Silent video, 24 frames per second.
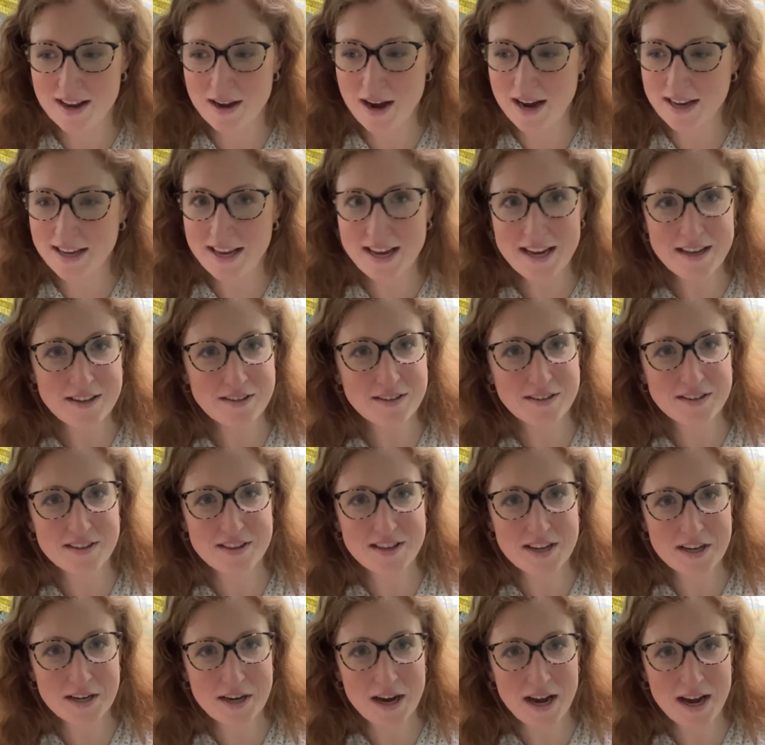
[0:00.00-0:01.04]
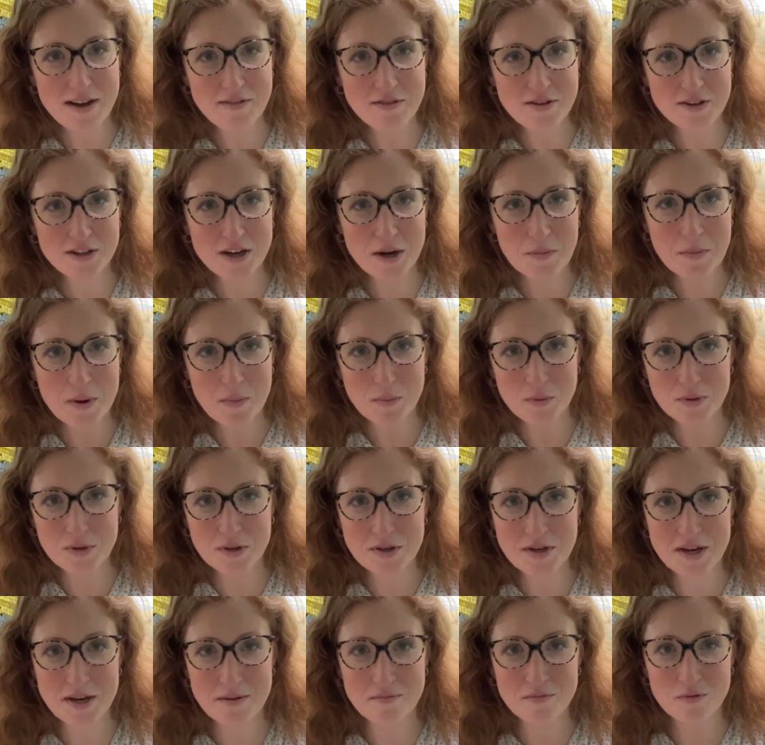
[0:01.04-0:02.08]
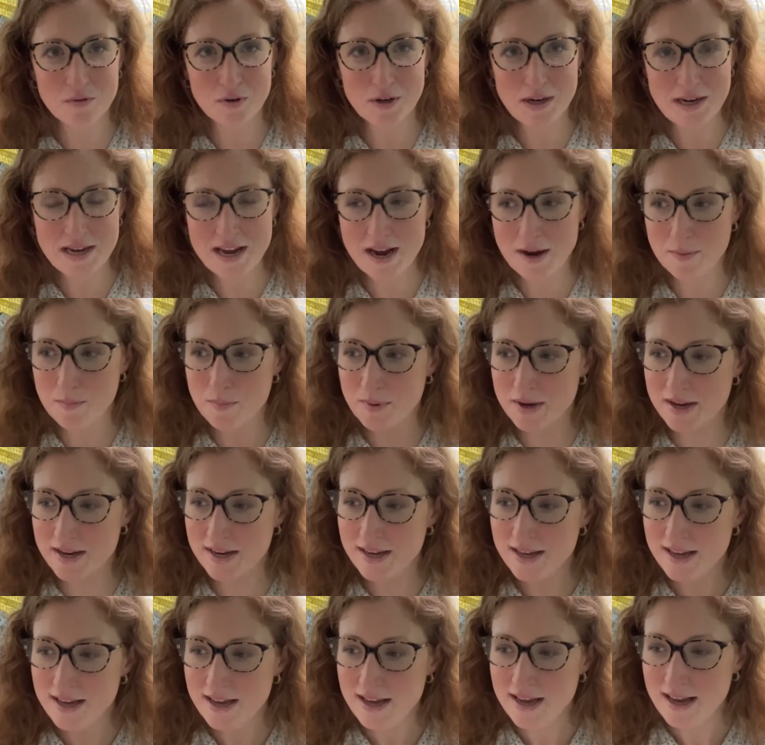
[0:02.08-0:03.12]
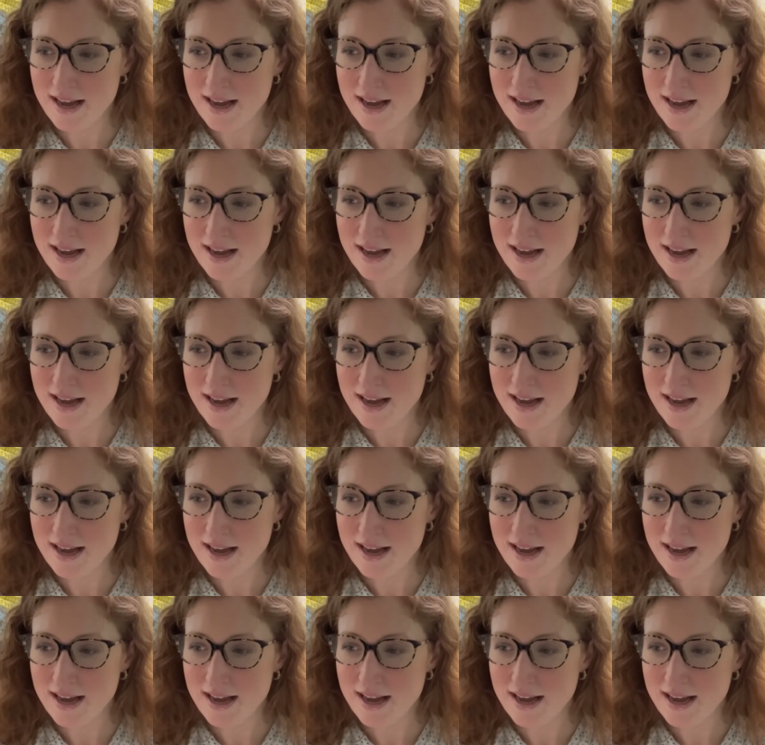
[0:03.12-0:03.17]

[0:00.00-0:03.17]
I can't think, I haven't come up with a name for it yet, but